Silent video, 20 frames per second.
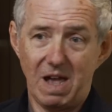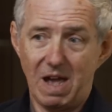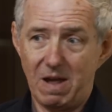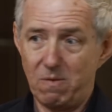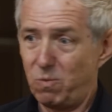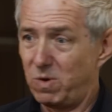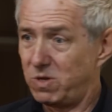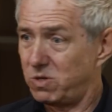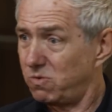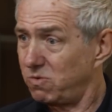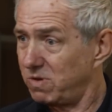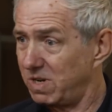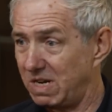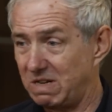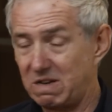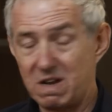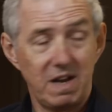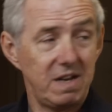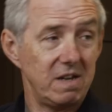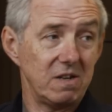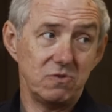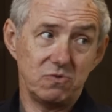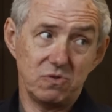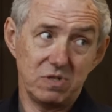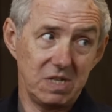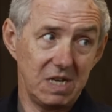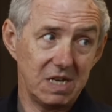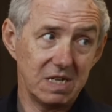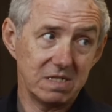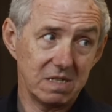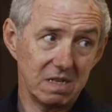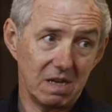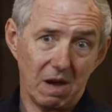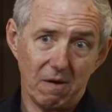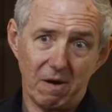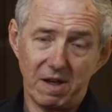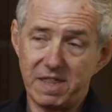And we're talking 900 years ago.